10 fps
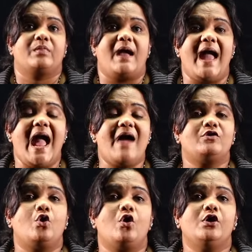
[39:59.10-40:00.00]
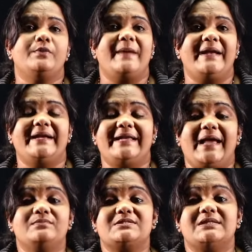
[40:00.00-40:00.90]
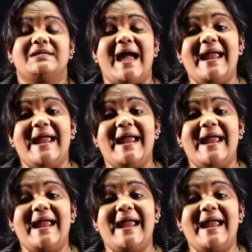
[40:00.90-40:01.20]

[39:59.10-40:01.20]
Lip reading: I have told you many times, light